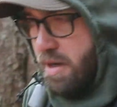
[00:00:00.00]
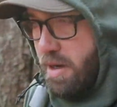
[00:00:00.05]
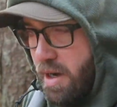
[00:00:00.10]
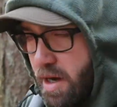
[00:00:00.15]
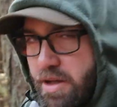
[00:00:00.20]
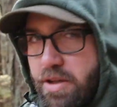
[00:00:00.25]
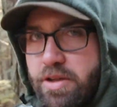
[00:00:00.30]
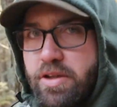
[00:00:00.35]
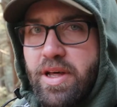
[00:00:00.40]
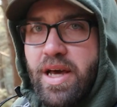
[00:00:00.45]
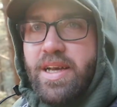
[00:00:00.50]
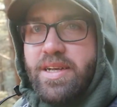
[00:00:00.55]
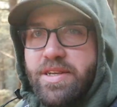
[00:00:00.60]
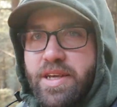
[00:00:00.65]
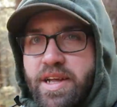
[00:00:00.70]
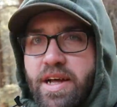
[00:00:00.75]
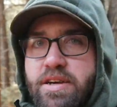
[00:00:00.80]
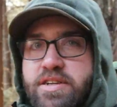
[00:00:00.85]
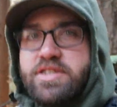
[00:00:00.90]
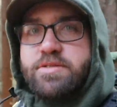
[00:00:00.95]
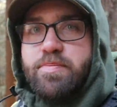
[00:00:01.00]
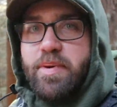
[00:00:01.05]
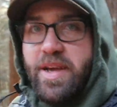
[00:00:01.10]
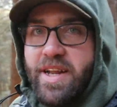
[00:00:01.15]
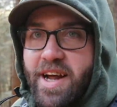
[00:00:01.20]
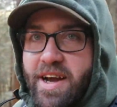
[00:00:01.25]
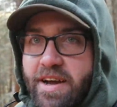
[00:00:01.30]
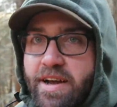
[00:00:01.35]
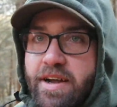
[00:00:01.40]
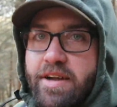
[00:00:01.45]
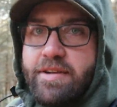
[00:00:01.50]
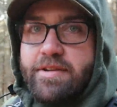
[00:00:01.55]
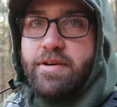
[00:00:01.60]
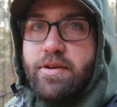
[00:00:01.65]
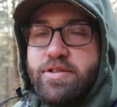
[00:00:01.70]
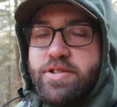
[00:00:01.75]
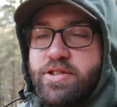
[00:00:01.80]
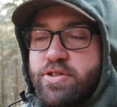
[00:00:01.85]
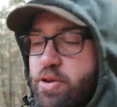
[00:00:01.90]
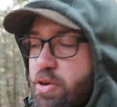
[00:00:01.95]
other than just being out here to
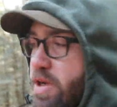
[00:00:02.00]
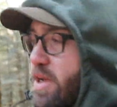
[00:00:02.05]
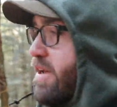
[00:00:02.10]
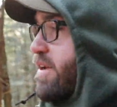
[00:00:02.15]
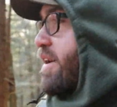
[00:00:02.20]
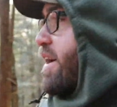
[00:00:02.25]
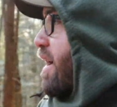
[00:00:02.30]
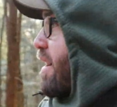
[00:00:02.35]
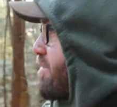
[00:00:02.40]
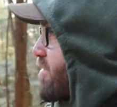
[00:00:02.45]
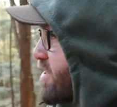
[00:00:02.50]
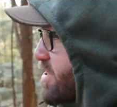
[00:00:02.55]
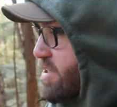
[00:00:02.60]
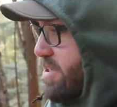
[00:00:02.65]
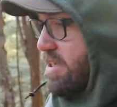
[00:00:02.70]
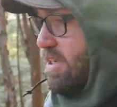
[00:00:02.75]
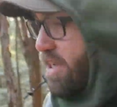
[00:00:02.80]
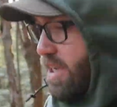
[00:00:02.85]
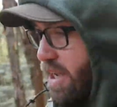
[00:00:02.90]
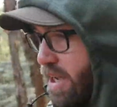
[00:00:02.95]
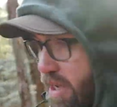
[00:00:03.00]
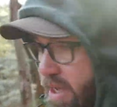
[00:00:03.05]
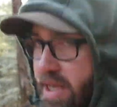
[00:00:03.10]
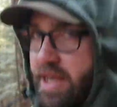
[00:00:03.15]
enjoy it, obviously,